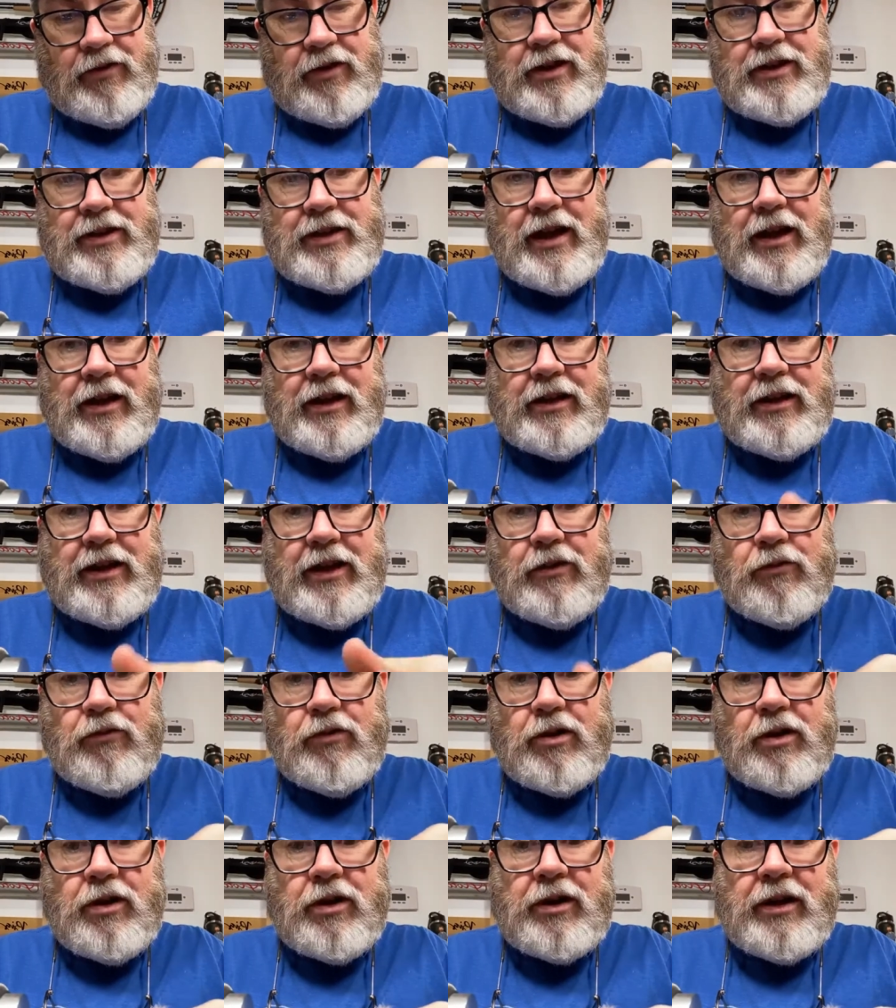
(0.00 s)
for the delicate
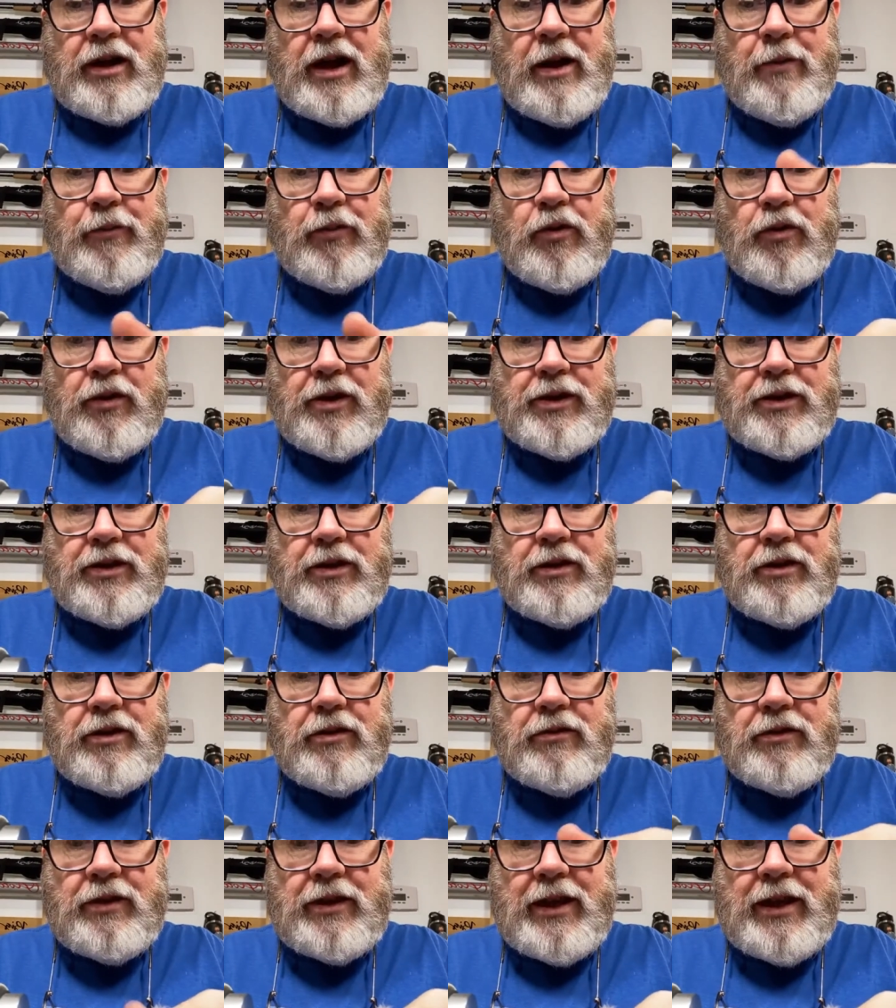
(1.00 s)
work, I'm going to
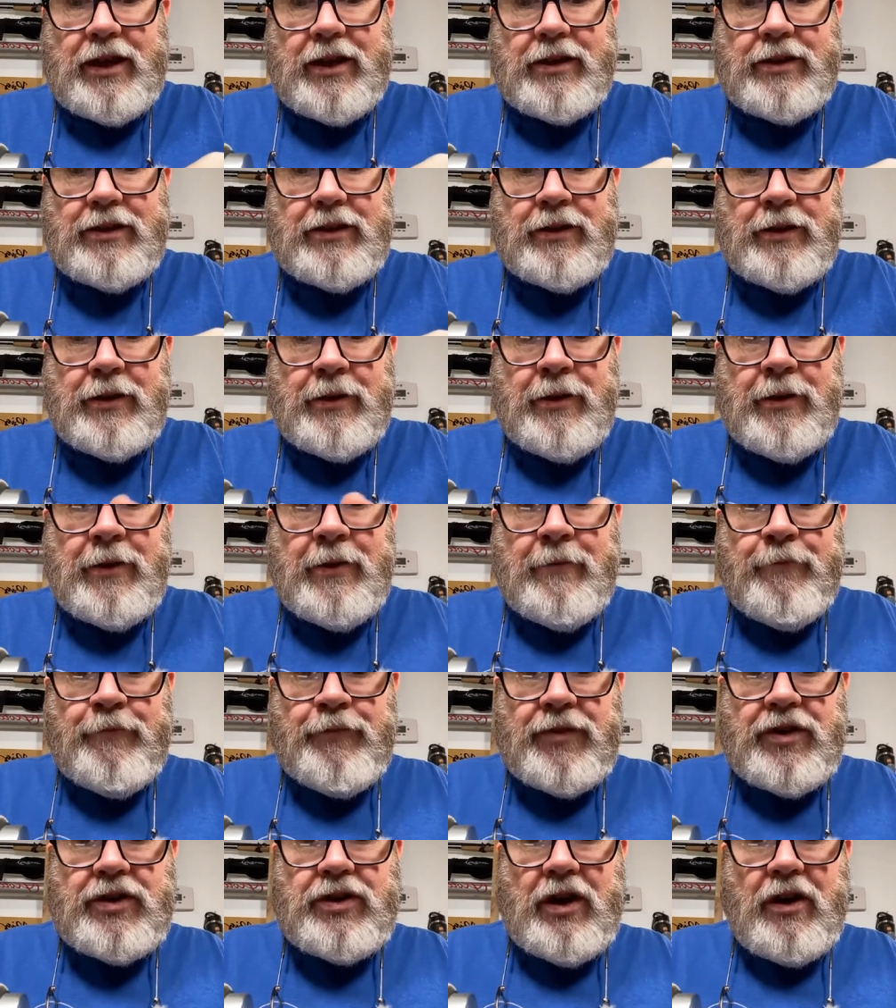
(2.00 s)
do this.
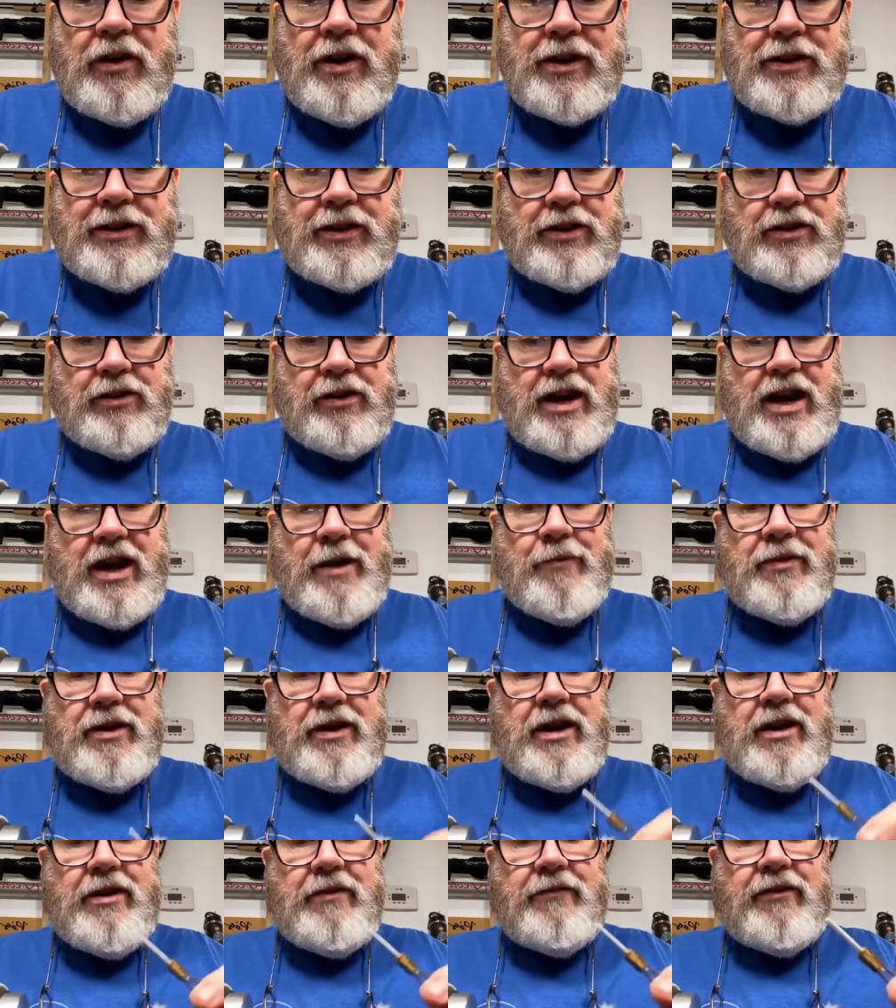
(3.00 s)
Jody says, your
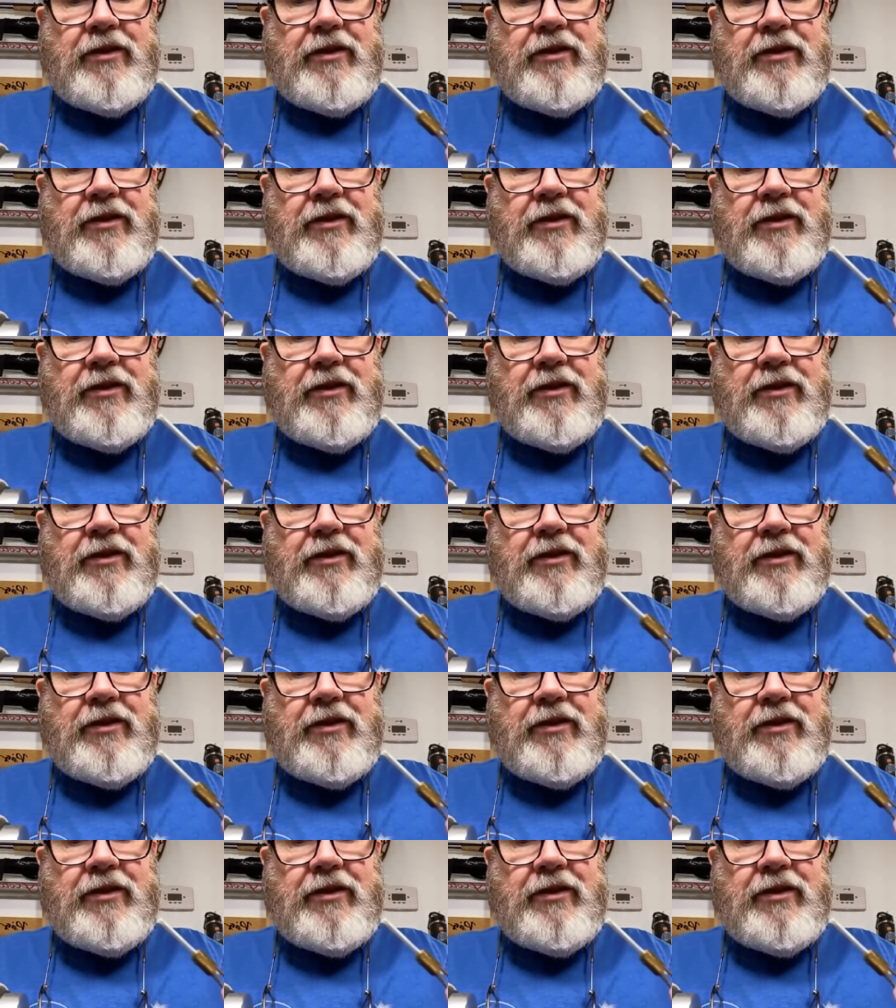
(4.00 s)
Hamburger in